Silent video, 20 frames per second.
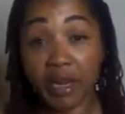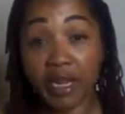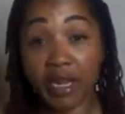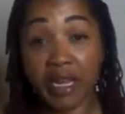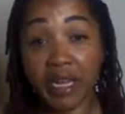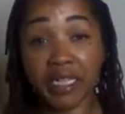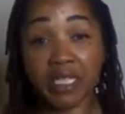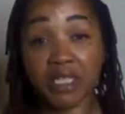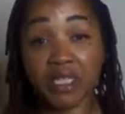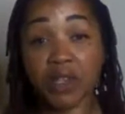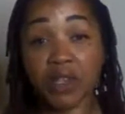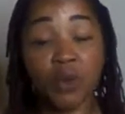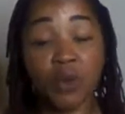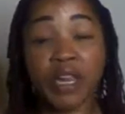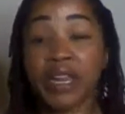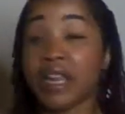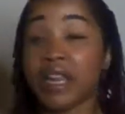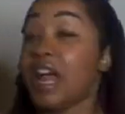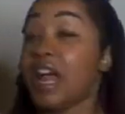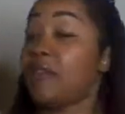Because
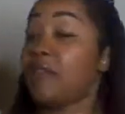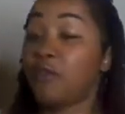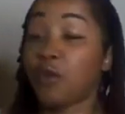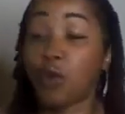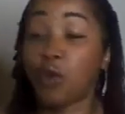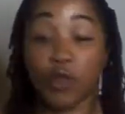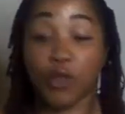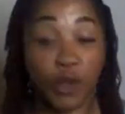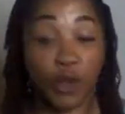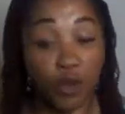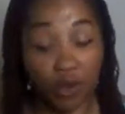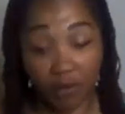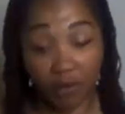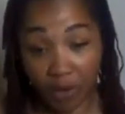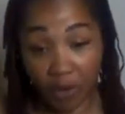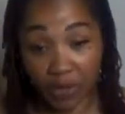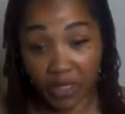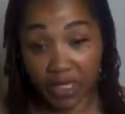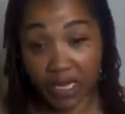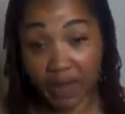you cannot fool the
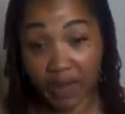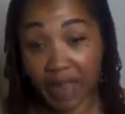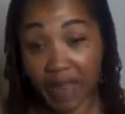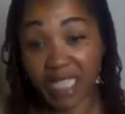universe.